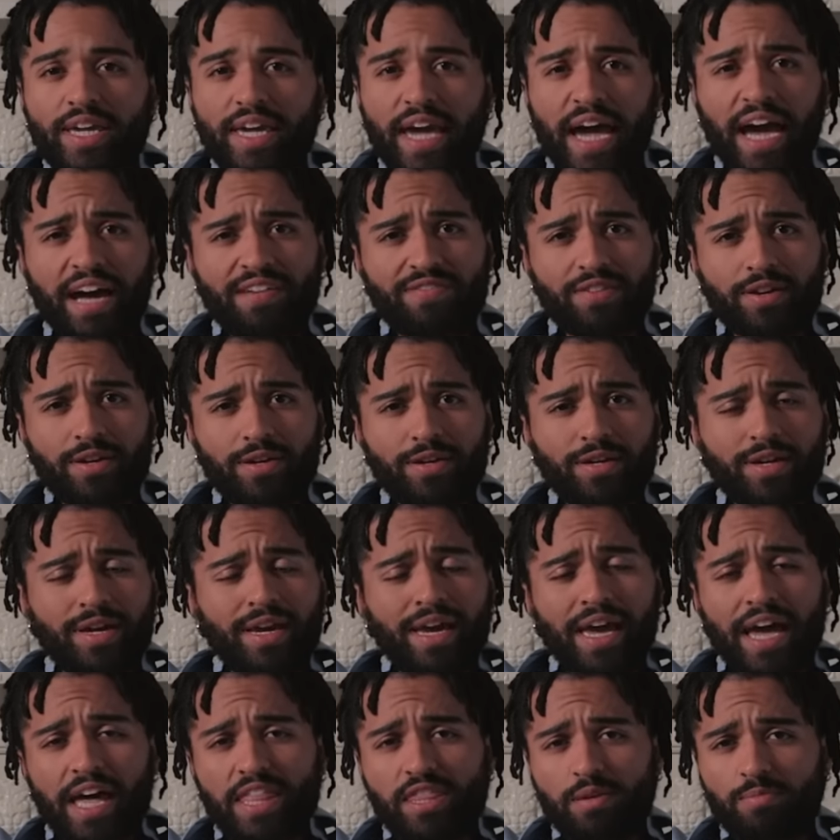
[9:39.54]
Kafka
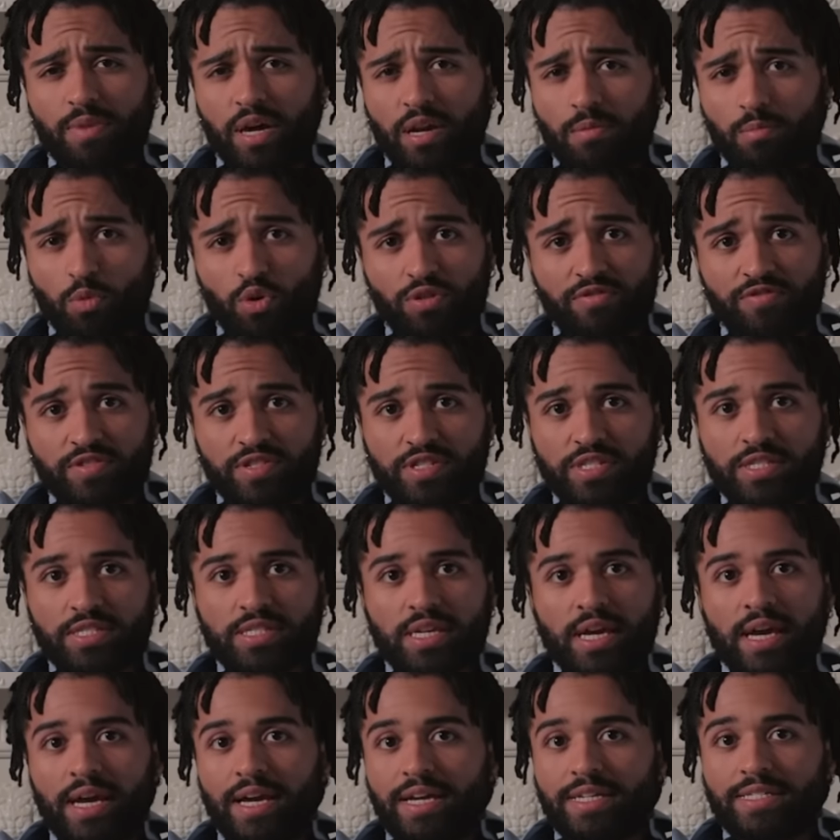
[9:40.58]
and the Metamorphosis
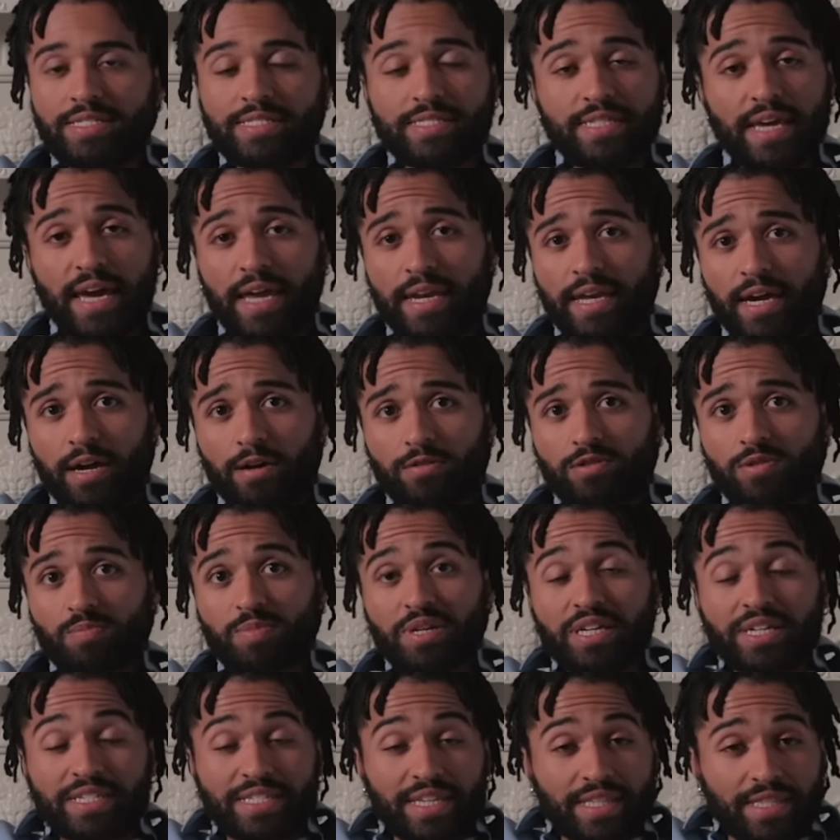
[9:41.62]
stand out,
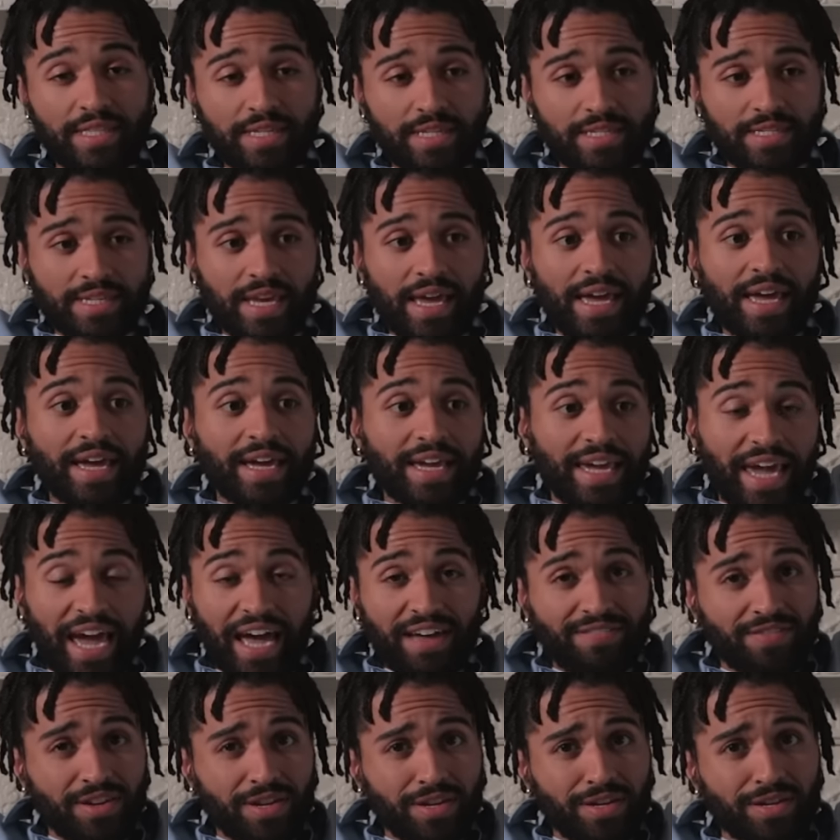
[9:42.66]
because at this,
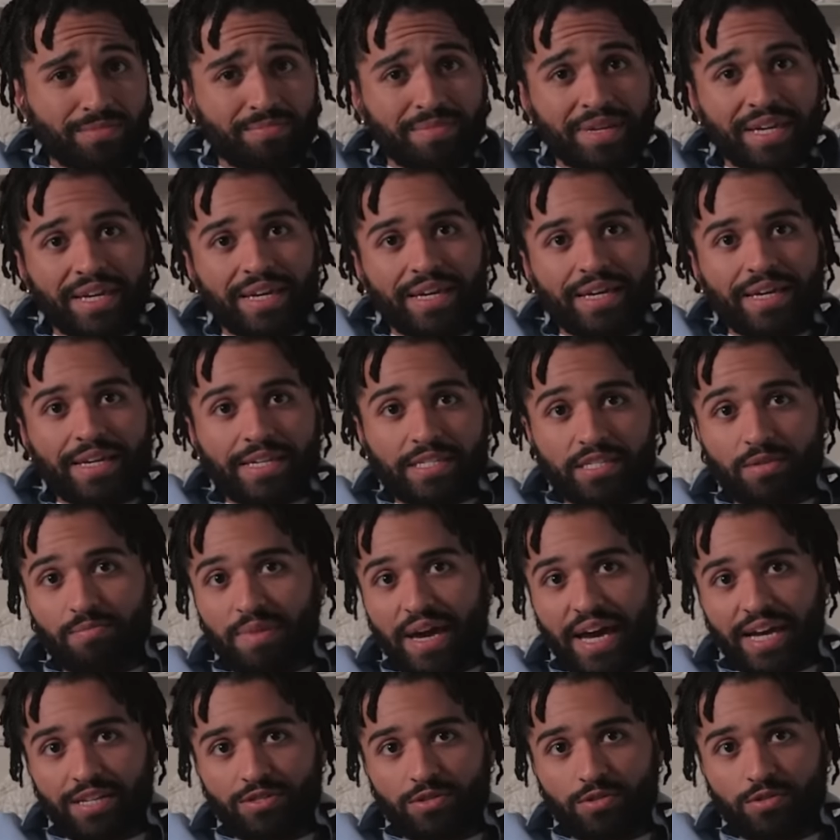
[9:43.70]
Kafka is a
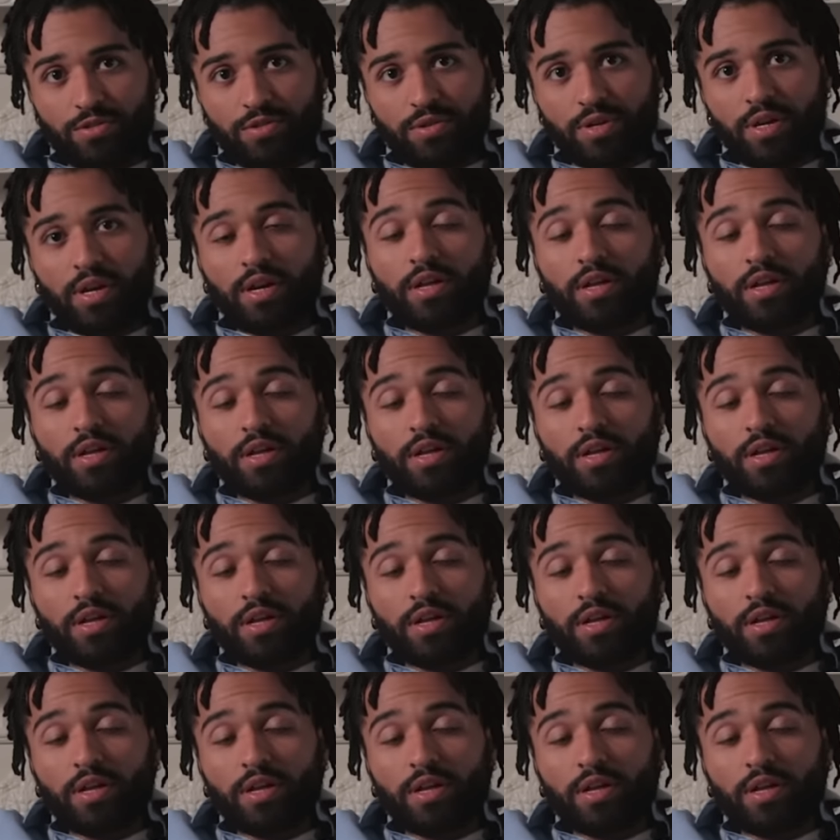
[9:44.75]
master.